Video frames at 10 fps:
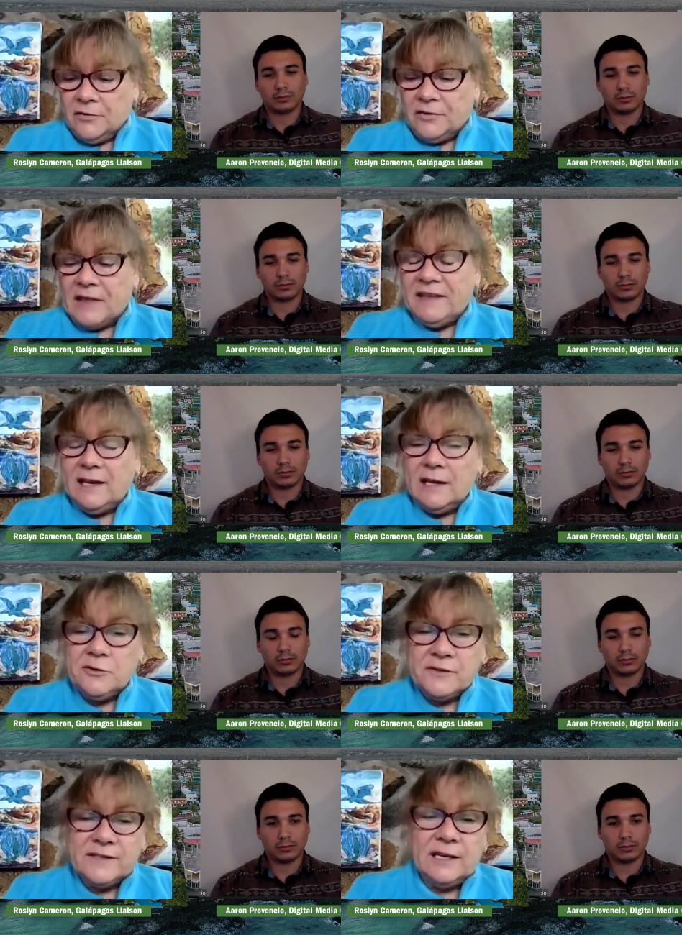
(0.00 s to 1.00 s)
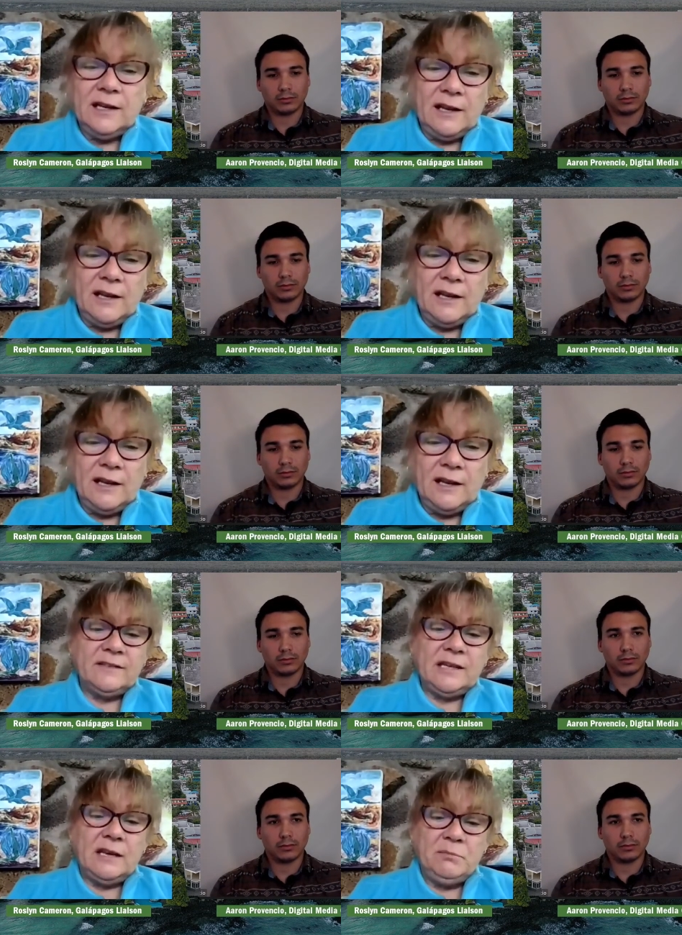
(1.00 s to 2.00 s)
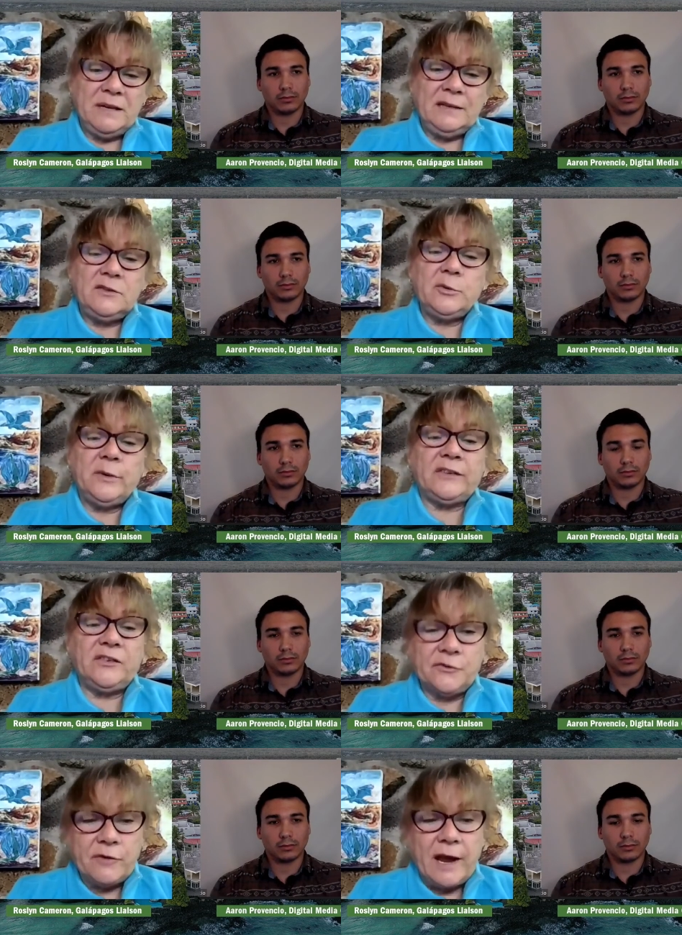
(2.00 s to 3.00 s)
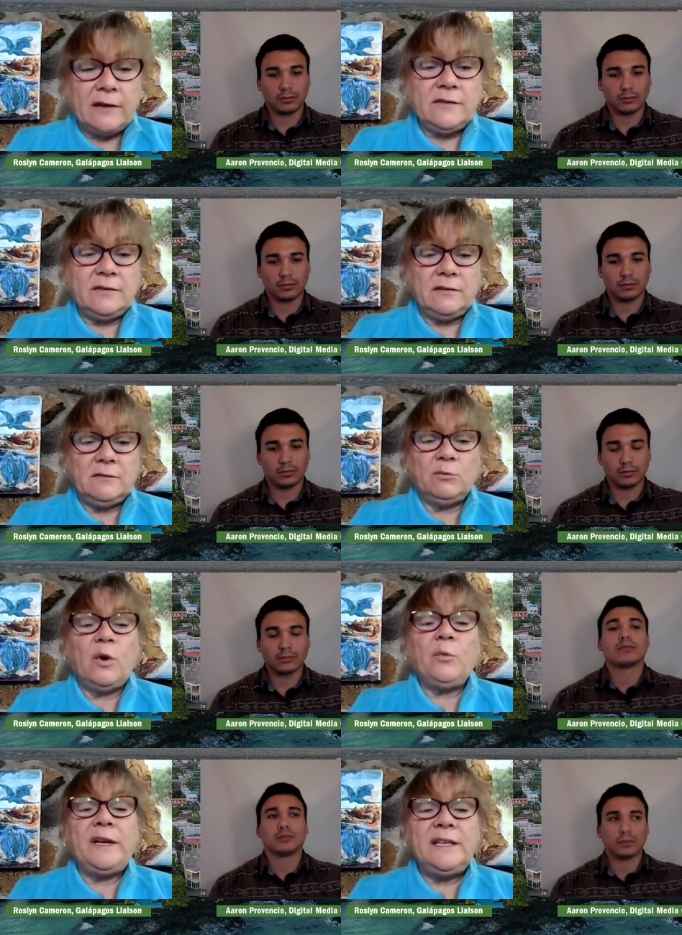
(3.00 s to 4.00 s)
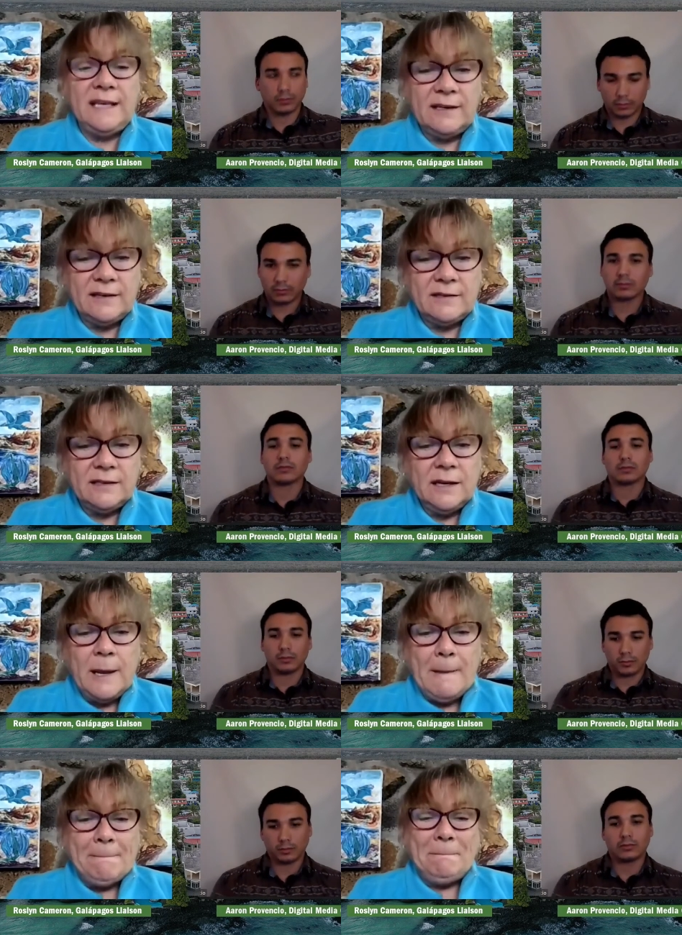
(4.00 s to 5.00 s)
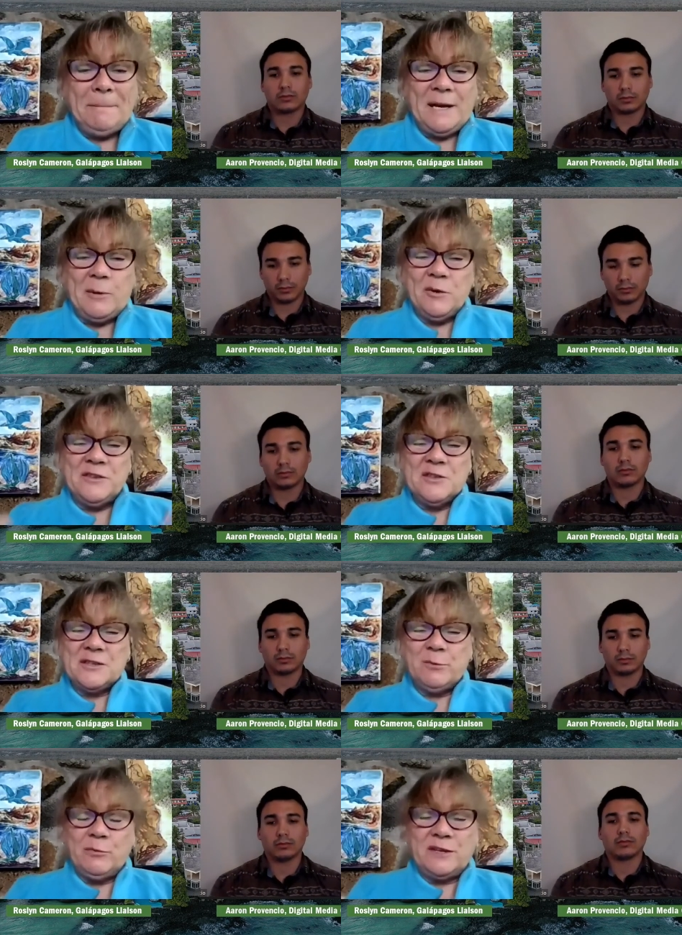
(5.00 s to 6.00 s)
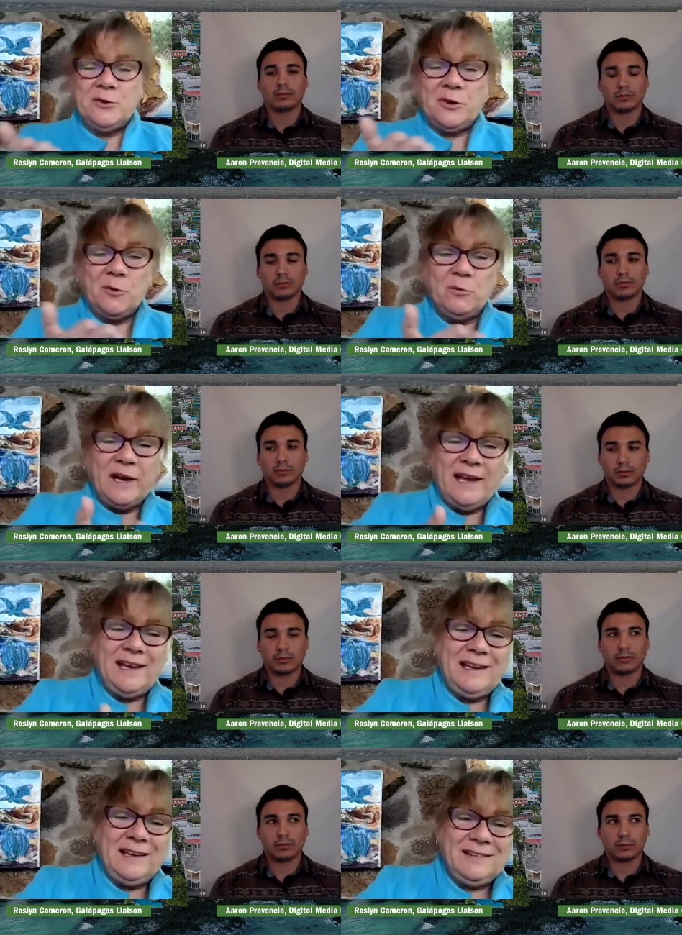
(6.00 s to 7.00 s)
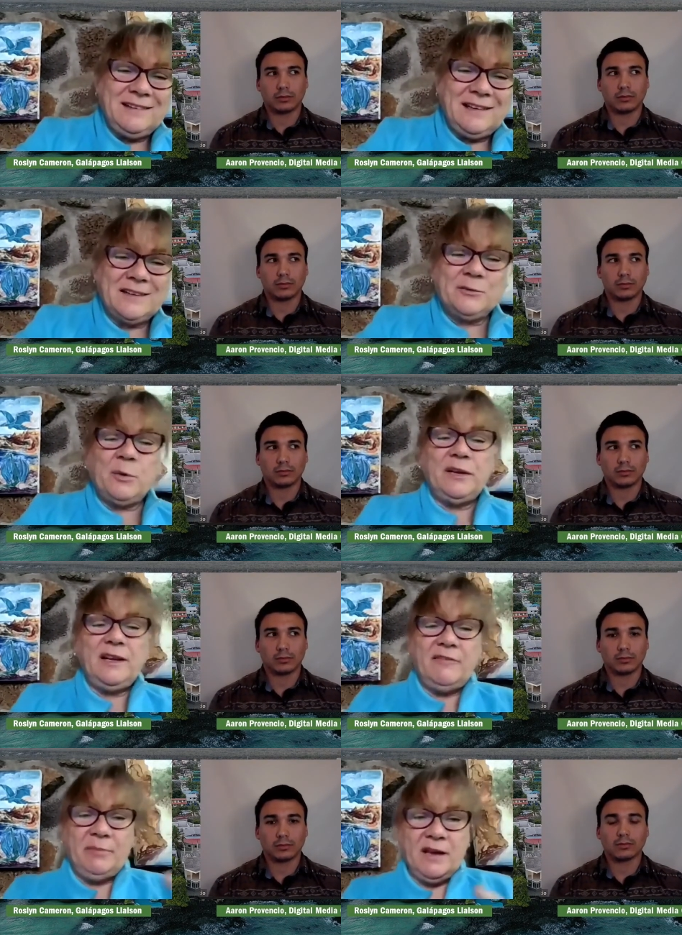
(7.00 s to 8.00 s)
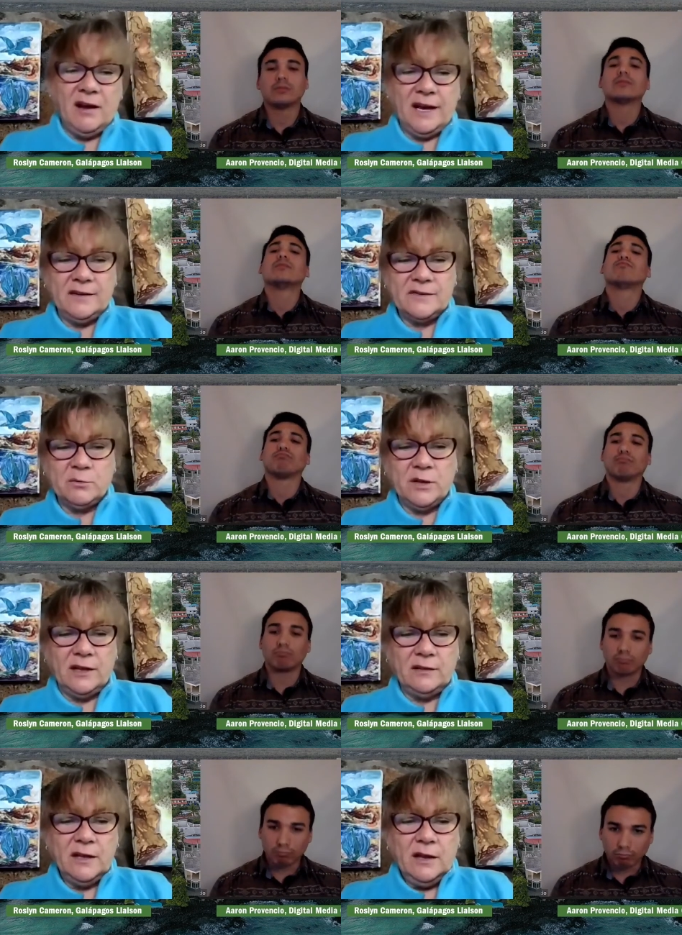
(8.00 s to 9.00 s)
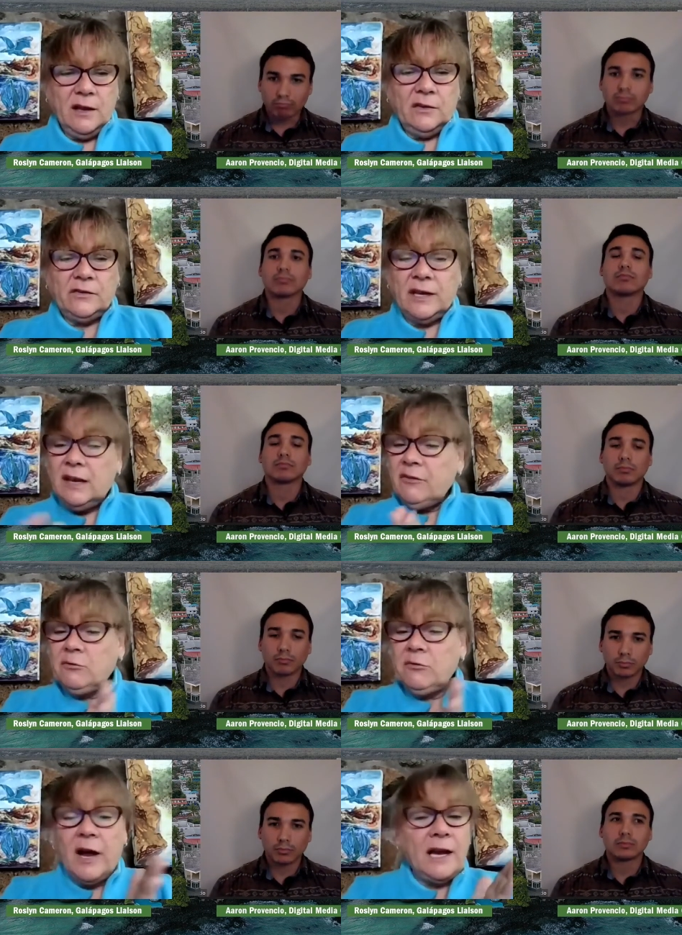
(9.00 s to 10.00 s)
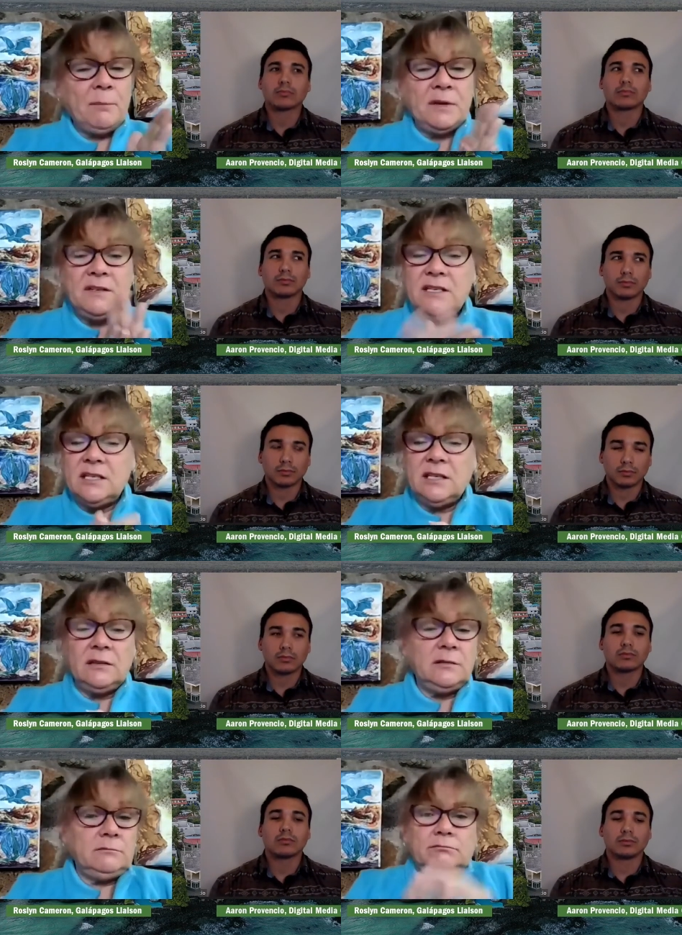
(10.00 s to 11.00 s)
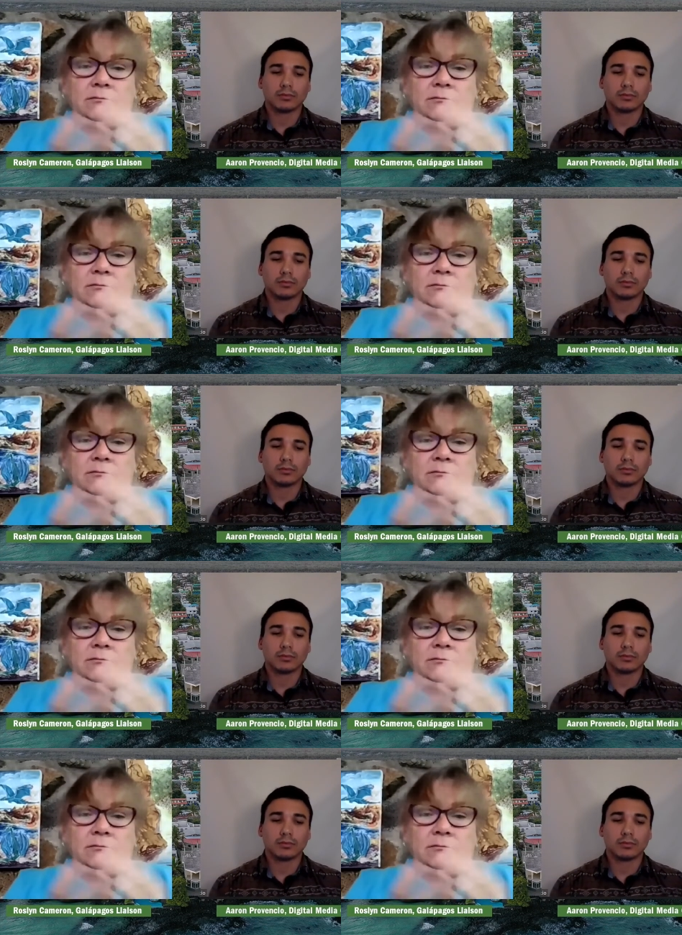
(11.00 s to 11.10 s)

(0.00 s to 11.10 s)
Speaker 1: that the interest in Galapagos had been to extract what we needed, but it wasn't just what we took away, it's what we left behind as well. So even right up until,